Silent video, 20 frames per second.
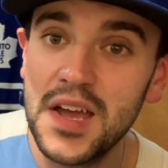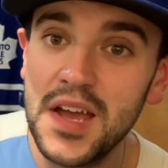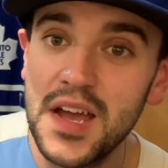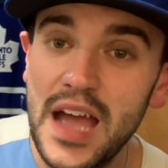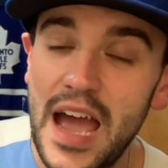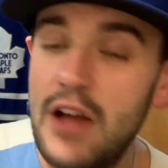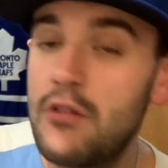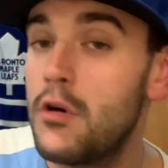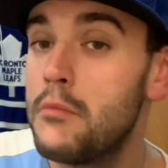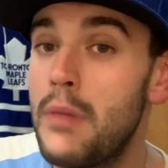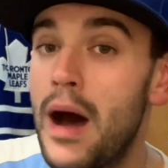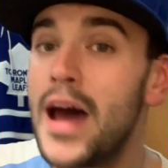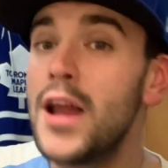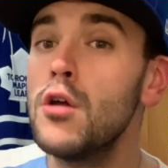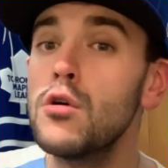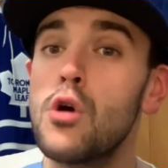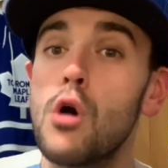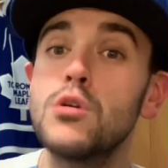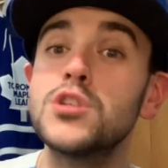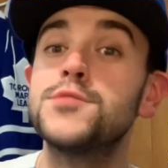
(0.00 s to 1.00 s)
And
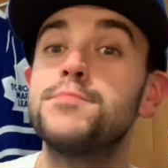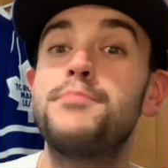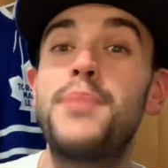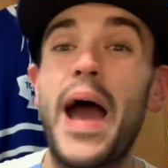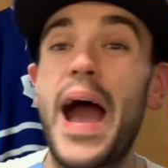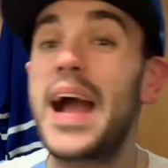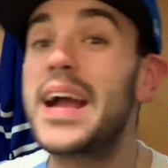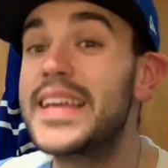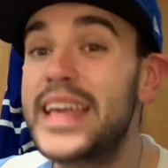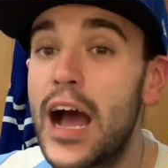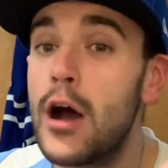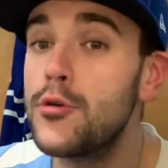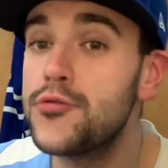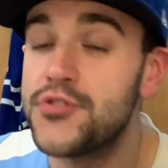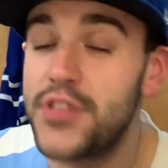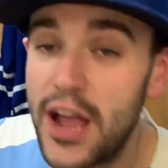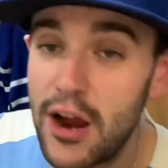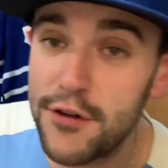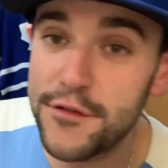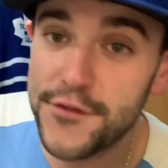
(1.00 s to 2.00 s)
Romano goes back out
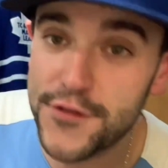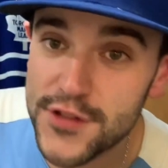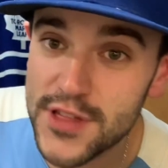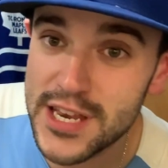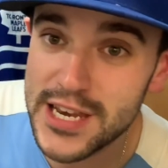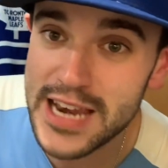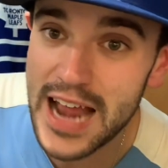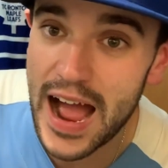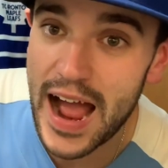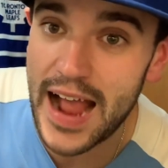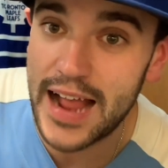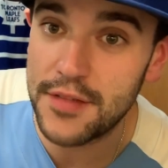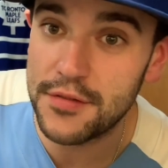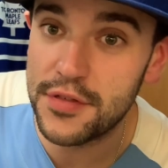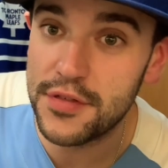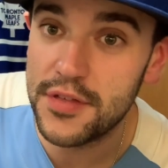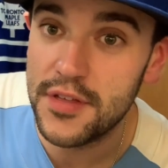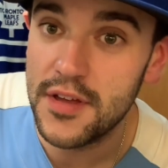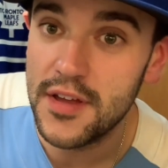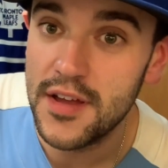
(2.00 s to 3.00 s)
there for the
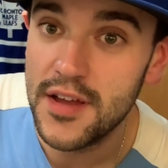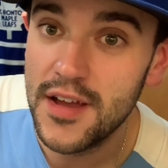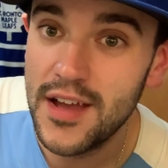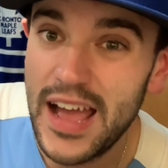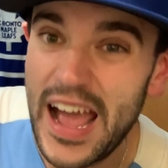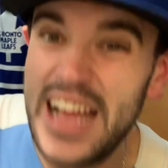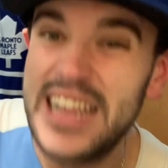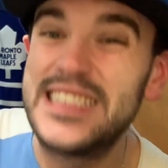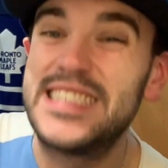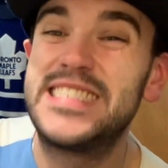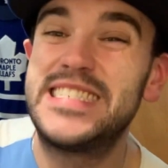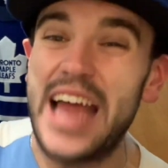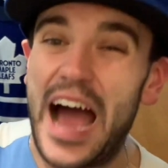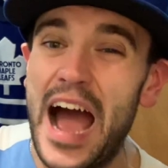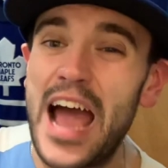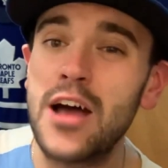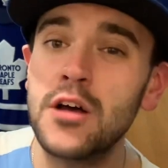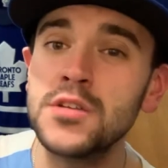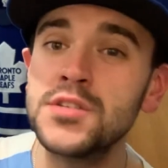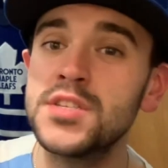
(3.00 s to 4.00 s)
ninth and
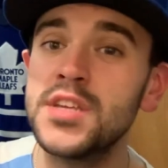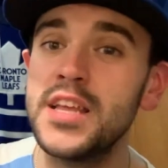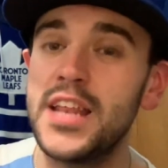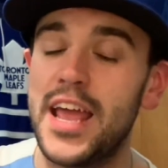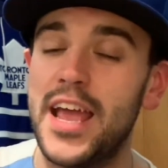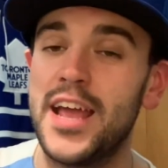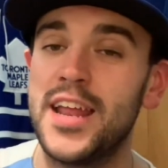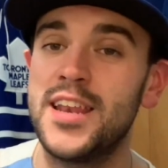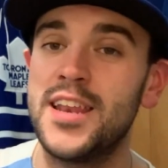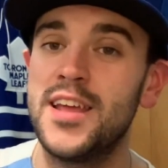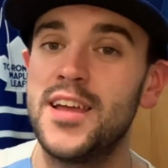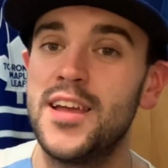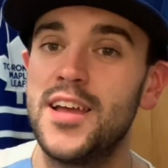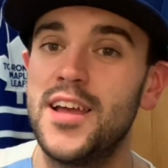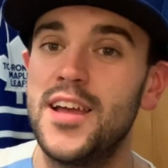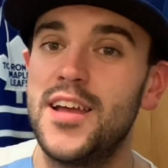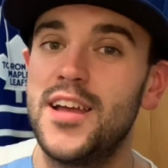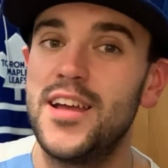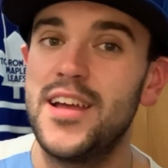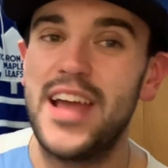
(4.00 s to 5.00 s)
dials it in
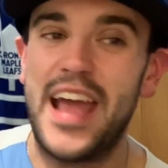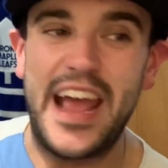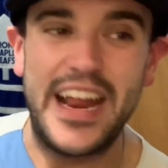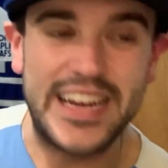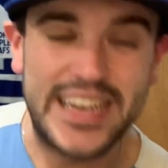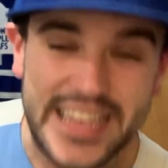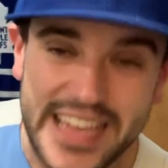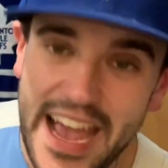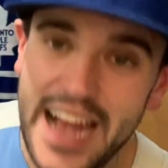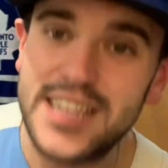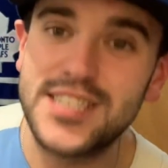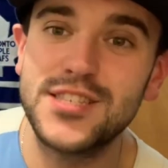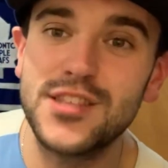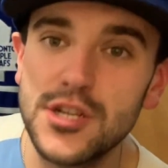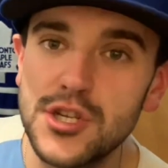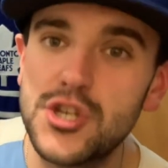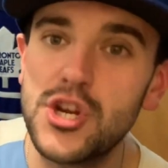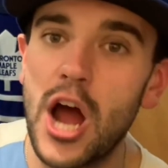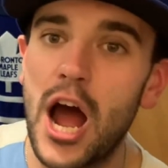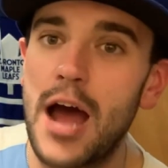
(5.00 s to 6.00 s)
and gets the
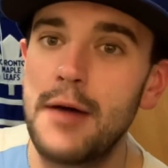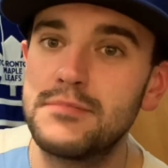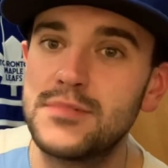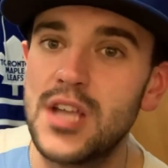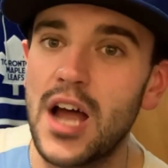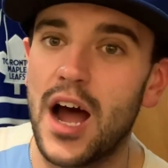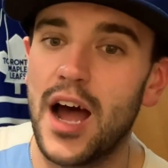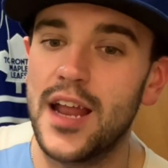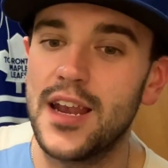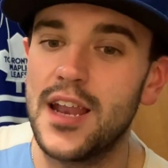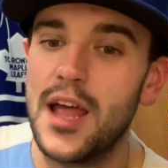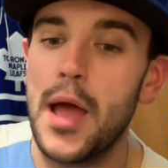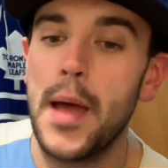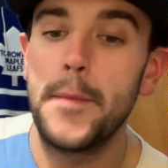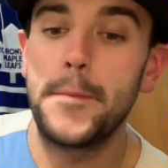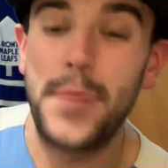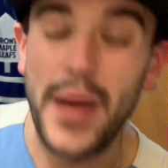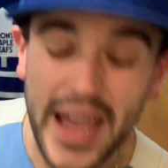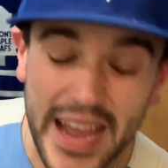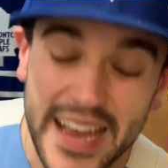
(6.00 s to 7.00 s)
job done.
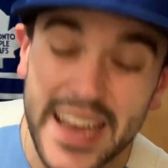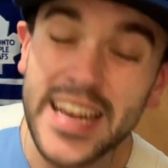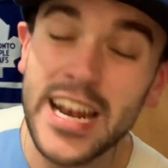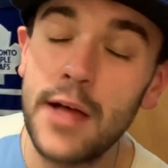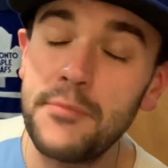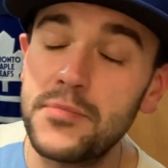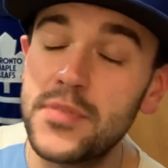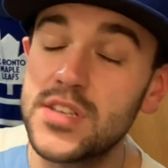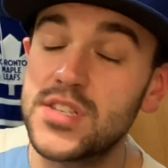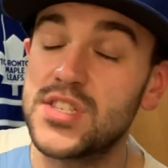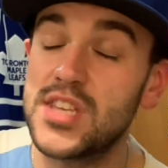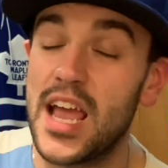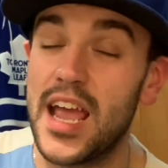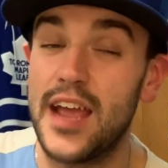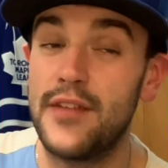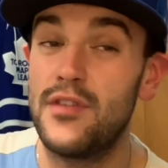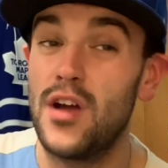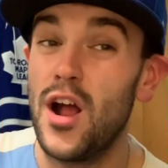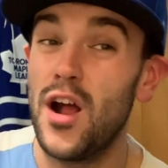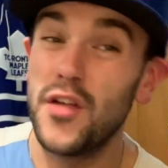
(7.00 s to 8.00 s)
Picking up the
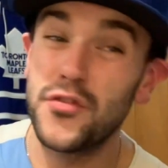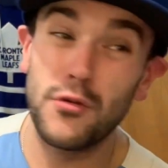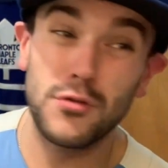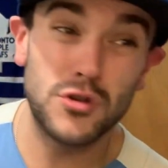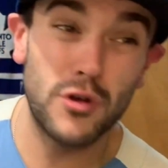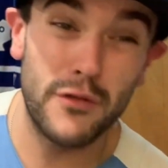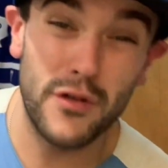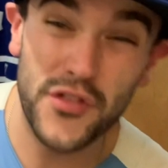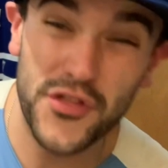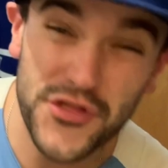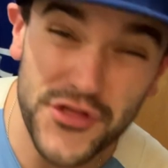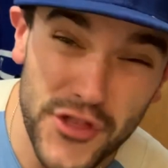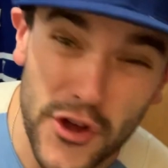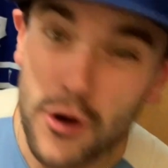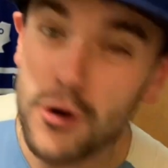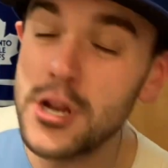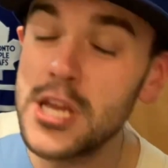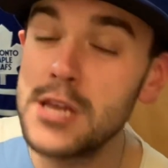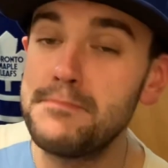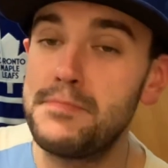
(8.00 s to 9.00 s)
save, throws over
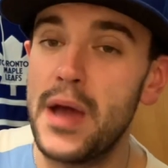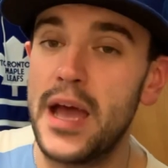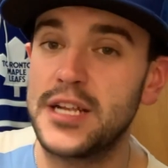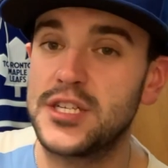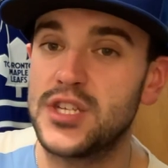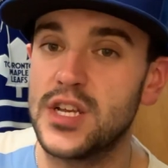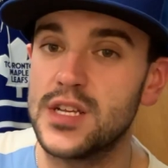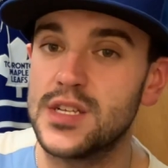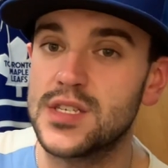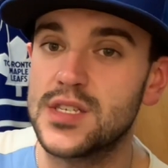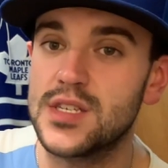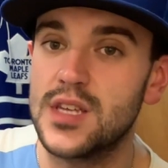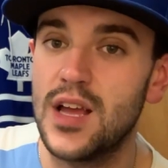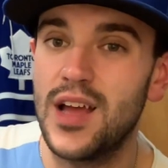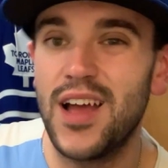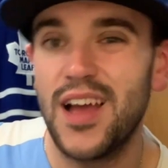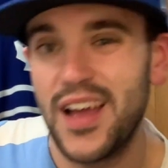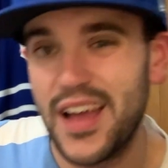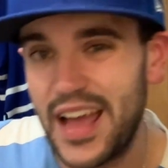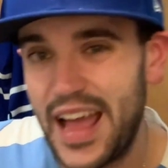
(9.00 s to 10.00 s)
30 pitches,
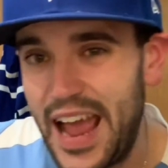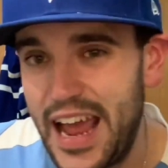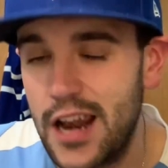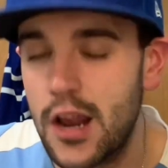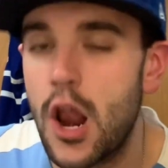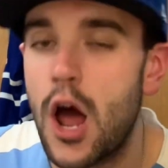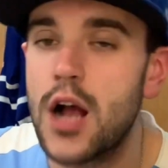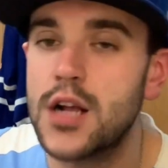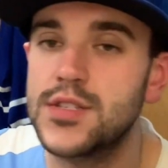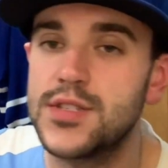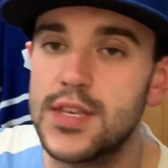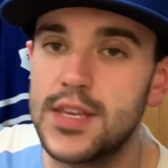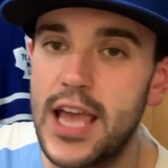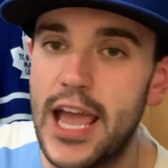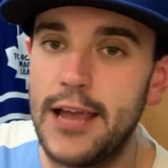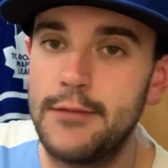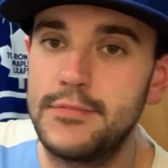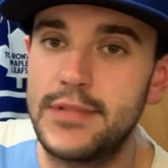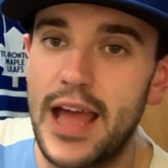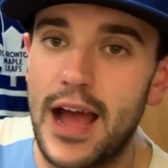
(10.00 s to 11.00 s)
and locks the
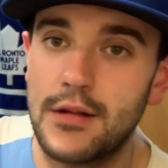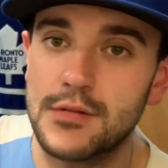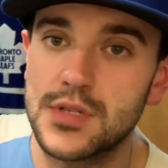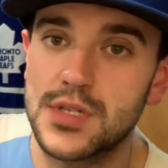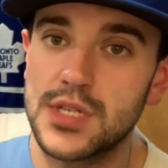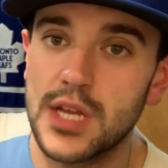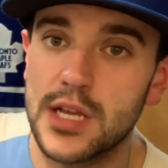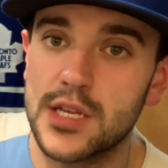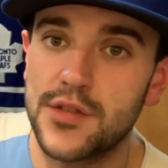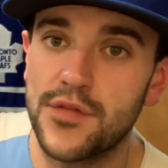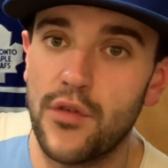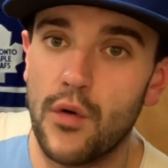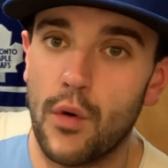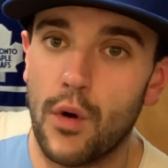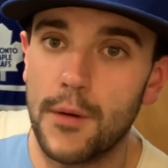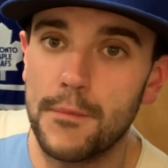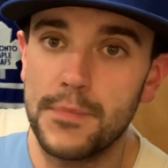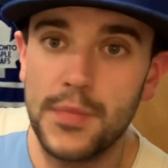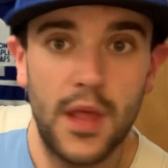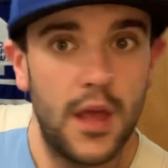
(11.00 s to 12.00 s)
game down 6-4.